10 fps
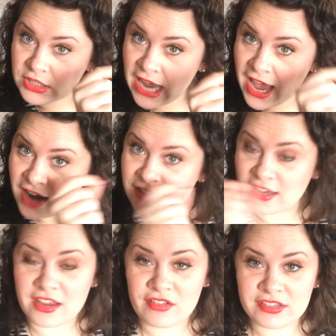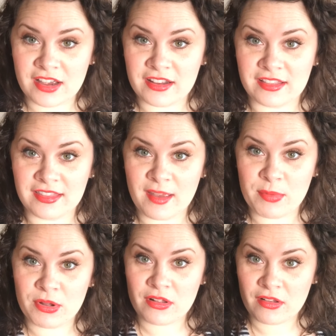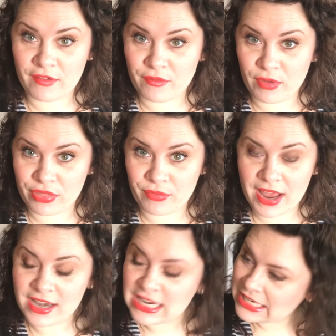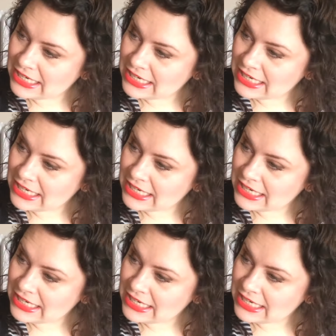tacks on either side of the label with thread.